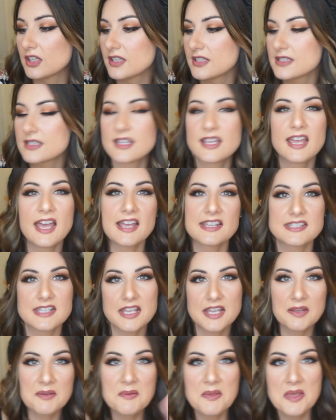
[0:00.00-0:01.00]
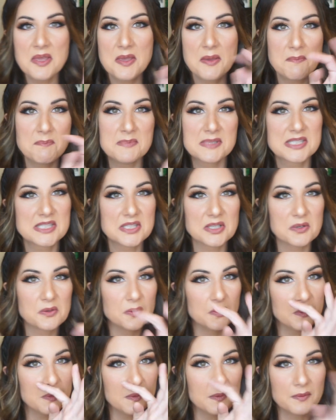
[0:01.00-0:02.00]
It, it has a
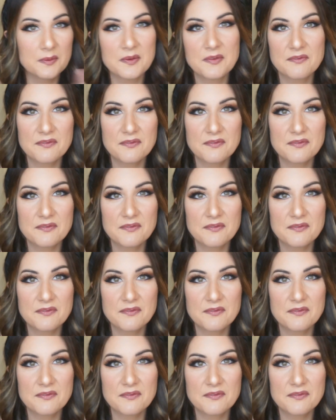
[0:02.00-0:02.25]
mystical